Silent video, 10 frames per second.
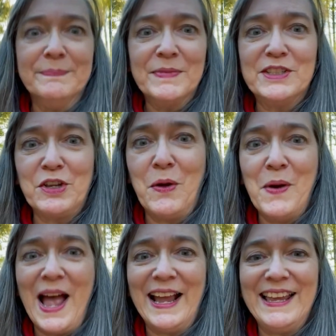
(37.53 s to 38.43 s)
So
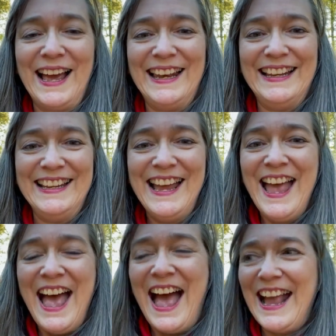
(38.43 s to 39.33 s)
I gotta,
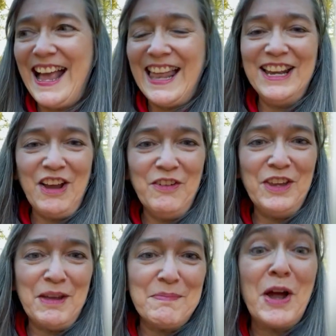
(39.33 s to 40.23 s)
I gotta go
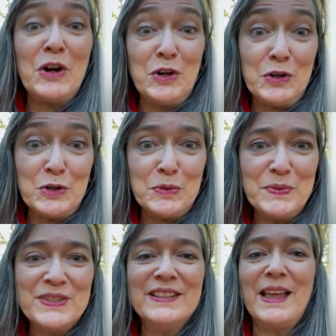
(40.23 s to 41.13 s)
get my
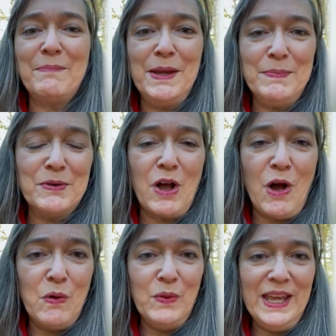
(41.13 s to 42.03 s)
herbs that people
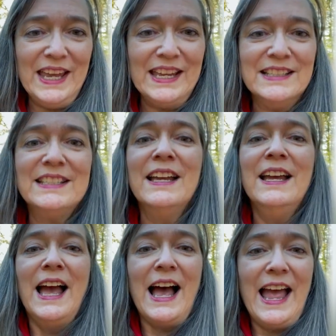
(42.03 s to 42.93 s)
call weeds,
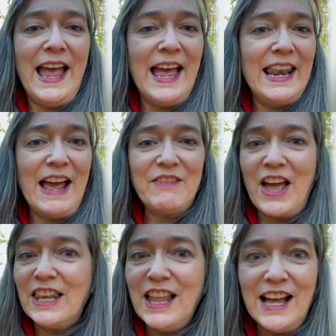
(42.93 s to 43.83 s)
and I've
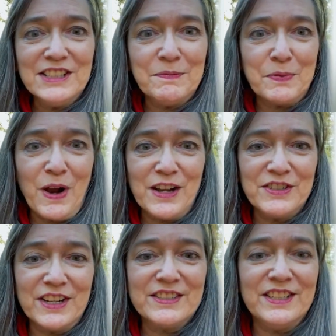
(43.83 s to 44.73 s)
got lots of
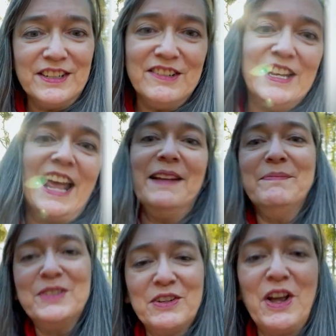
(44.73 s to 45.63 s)
projects to do today.
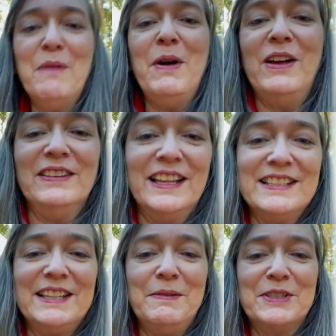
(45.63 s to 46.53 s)
So come on, let's
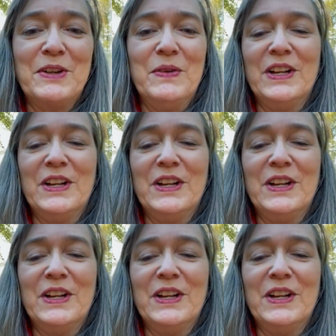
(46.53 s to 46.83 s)
see what's going